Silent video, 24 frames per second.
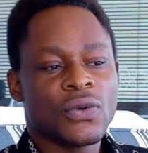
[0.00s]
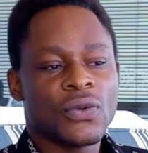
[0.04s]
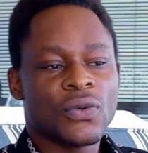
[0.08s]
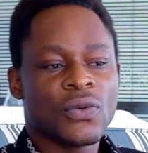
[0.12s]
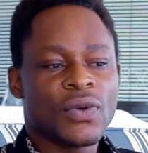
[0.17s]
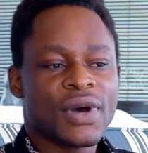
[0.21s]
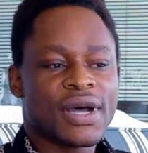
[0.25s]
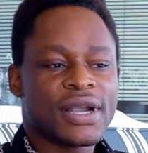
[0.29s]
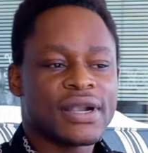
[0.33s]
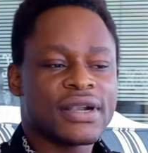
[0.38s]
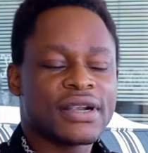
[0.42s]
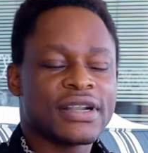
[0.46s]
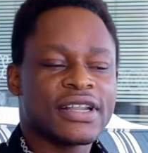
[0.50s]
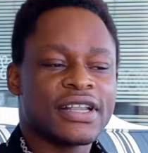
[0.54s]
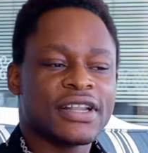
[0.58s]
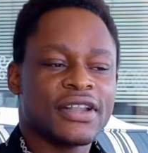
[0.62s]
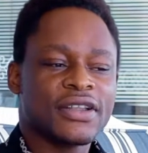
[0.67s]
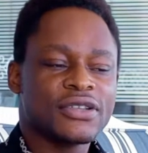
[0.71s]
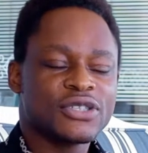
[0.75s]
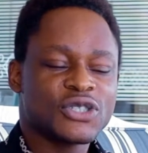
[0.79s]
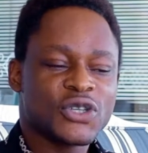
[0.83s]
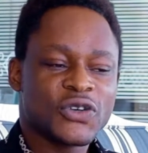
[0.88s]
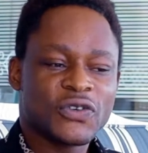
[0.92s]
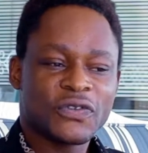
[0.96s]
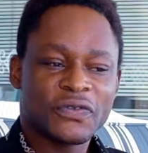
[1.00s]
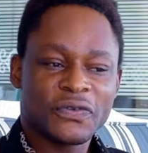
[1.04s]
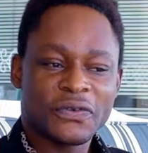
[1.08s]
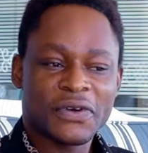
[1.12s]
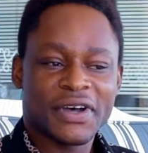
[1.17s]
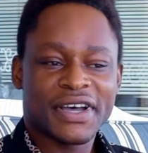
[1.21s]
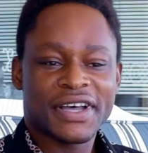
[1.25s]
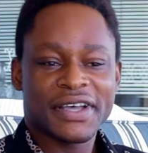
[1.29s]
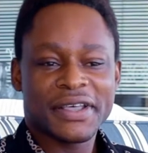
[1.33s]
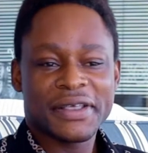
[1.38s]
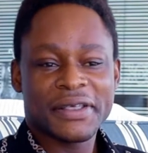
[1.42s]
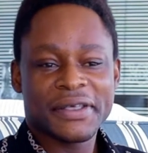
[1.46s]
Well, a lot of
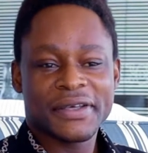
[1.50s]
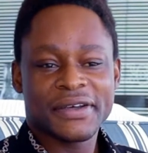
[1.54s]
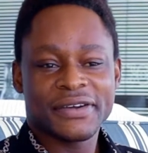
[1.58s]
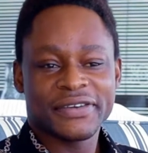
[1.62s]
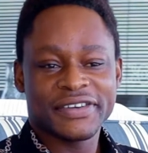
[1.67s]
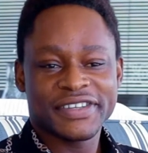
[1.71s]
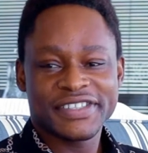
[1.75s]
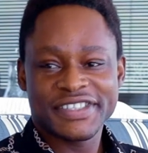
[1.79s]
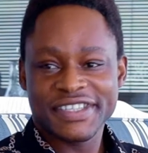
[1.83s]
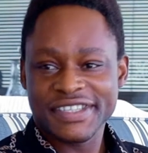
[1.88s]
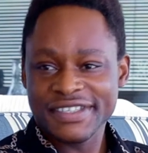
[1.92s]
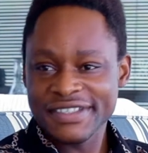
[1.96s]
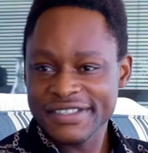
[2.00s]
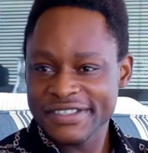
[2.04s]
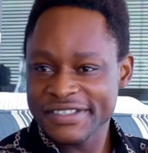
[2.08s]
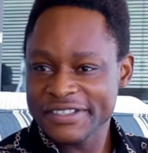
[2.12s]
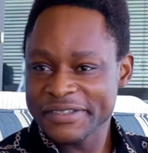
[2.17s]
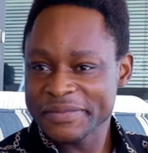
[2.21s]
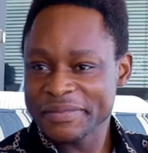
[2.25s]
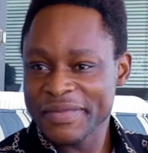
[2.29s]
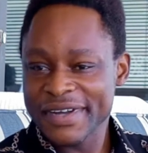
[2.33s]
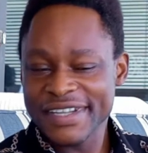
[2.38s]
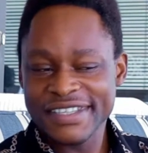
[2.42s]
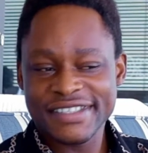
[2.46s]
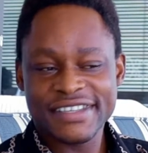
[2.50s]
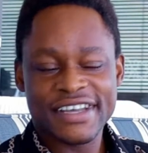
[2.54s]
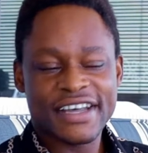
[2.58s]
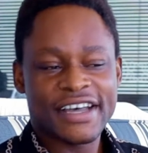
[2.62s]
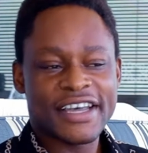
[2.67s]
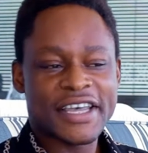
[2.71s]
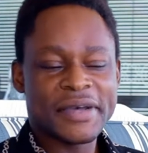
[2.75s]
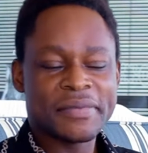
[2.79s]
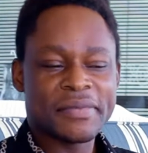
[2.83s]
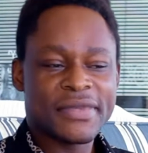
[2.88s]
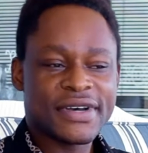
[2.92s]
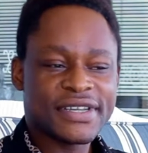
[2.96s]
reasons, but
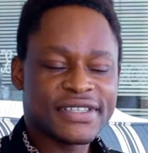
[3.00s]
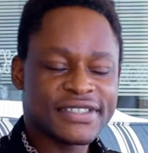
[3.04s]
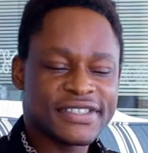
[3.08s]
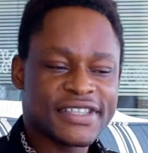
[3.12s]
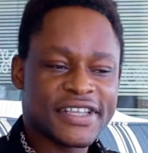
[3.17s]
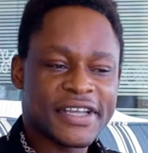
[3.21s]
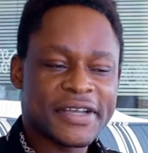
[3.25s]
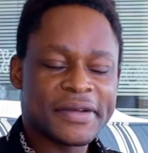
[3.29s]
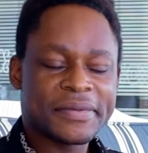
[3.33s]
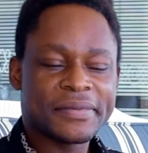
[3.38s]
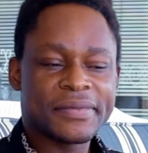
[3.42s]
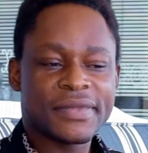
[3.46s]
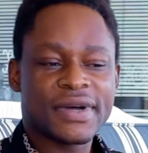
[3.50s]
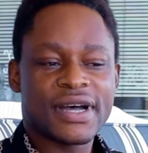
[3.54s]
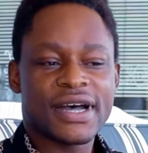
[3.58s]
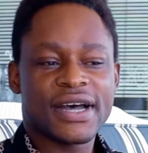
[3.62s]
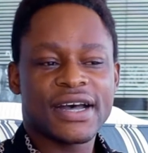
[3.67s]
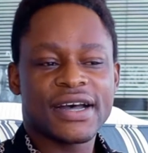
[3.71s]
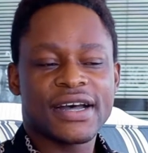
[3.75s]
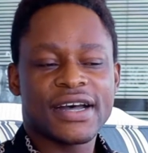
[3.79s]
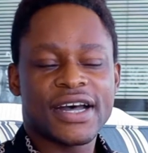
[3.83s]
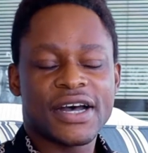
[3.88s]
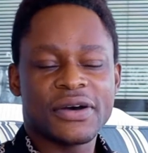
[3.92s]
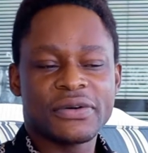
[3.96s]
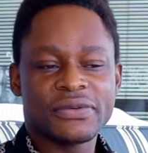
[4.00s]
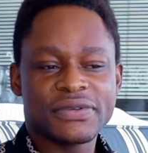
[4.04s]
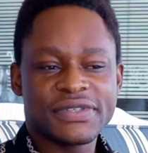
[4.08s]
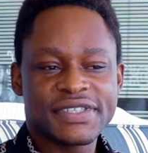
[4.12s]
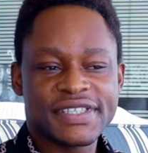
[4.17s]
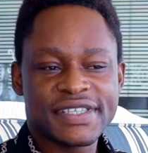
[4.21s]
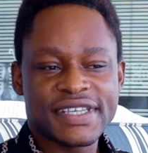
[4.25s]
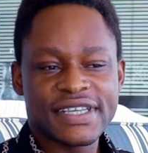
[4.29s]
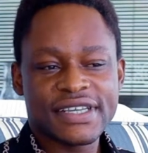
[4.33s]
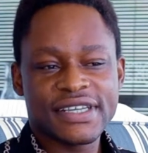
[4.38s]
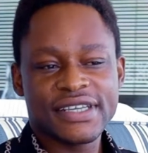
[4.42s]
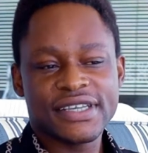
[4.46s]
amongst them, I would
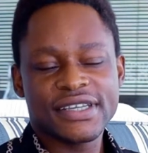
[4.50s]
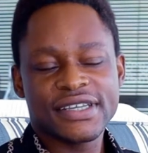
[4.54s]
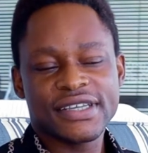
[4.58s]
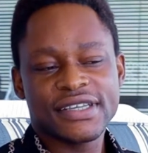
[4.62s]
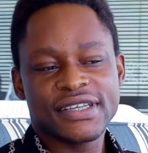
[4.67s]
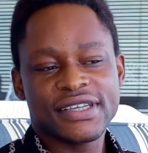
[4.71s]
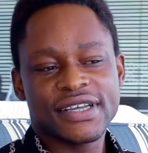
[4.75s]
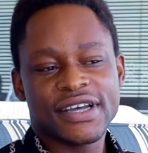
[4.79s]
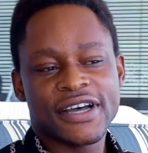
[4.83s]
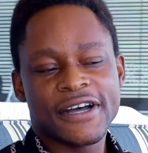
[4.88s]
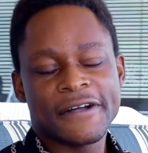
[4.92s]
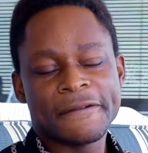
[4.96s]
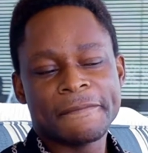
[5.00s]
say